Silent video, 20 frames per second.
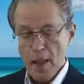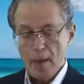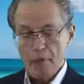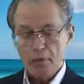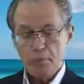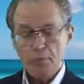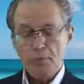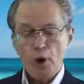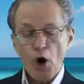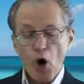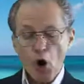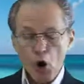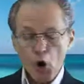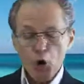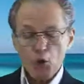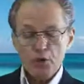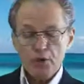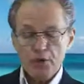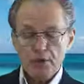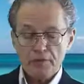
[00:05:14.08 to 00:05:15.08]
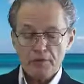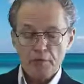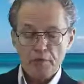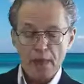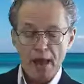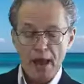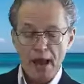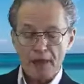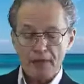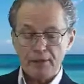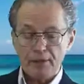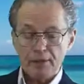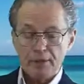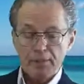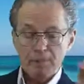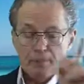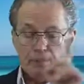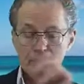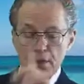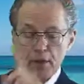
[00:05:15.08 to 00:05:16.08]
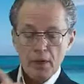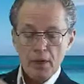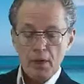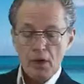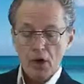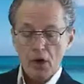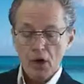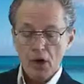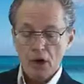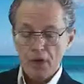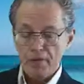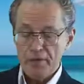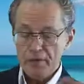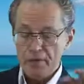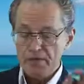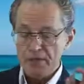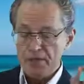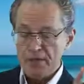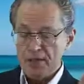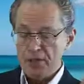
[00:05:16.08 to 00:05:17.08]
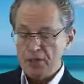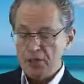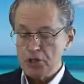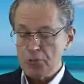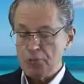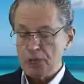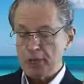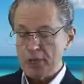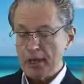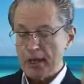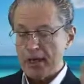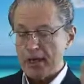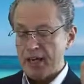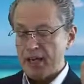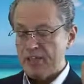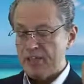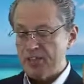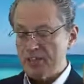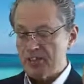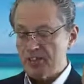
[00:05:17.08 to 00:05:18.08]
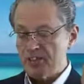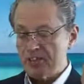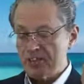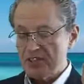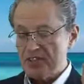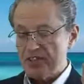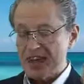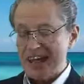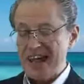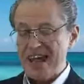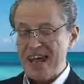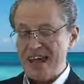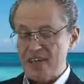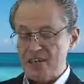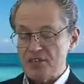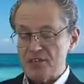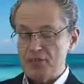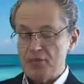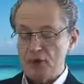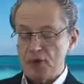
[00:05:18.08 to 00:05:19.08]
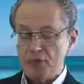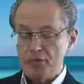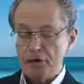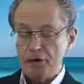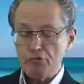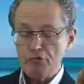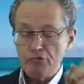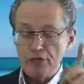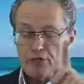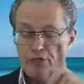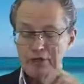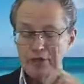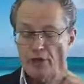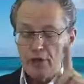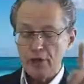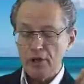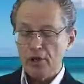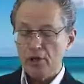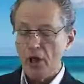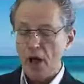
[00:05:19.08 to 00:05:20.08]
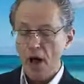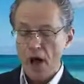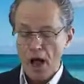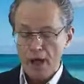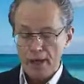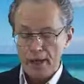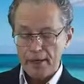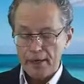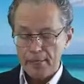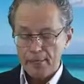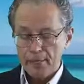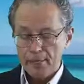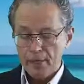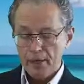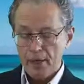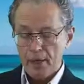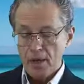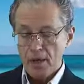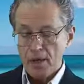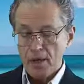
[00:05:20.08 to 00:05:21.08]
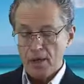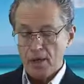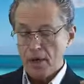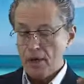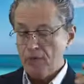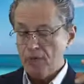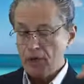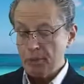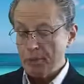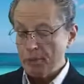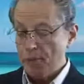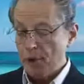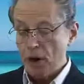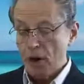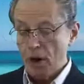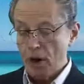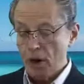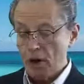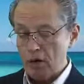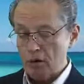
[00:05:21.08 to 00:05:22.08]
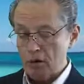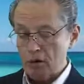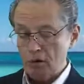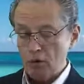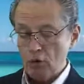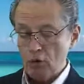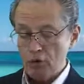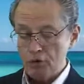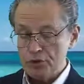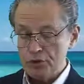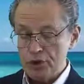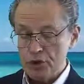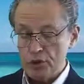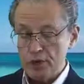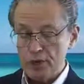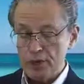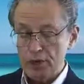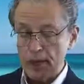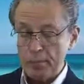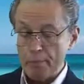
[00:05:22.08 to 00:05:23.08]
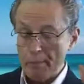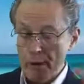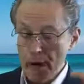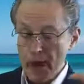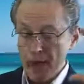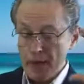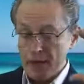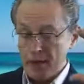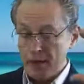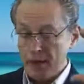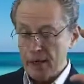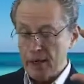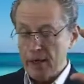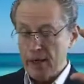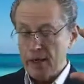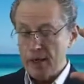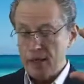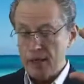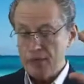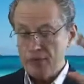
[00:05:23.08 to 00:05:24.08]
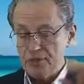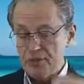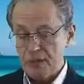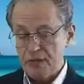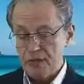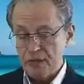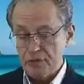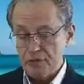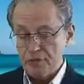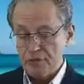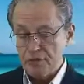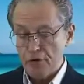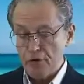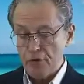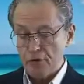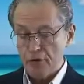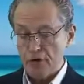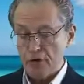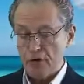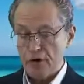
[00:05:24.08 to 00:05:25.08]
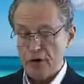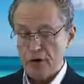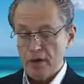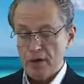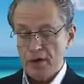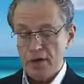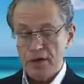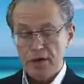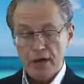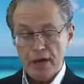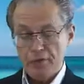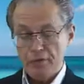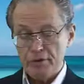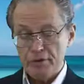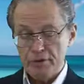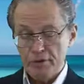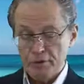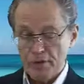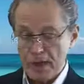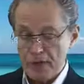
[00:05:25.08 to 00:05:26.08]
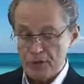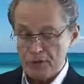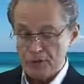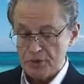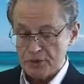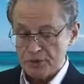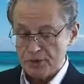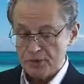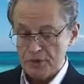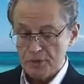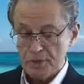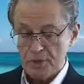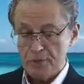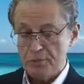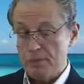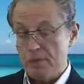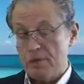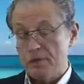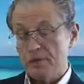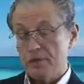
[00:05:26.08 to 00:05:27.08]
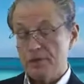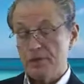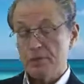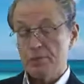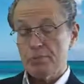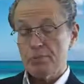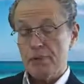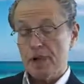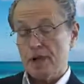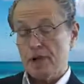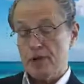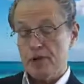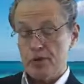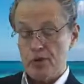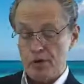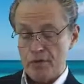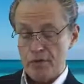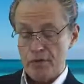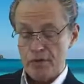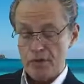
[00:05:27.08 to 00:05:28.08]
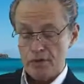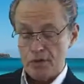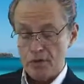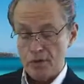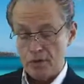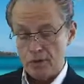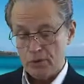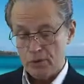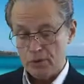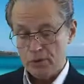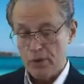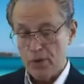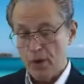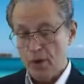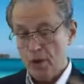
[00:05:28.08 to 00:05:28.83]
The poles of the magnet are the sensibly existent ends of a real line, of a bar, or also in a body, extending further in every dimension, especially the planet Earth as a whole.